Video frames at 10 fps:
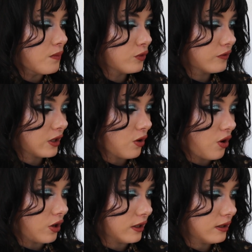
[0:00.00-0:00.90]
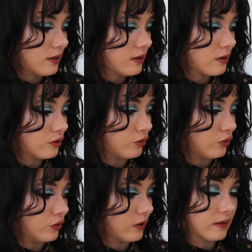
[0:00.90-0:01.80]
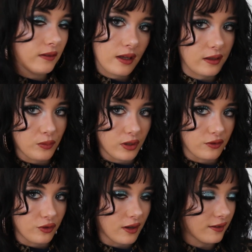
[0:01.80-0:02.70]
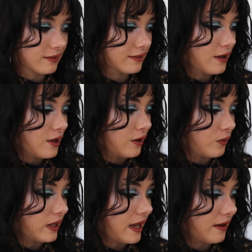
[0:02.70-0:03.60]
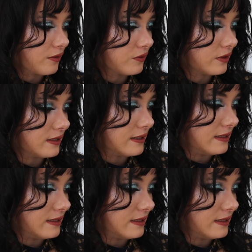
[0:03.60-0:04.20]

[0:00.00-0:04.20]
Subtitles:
Moving on to the second best dressed, we have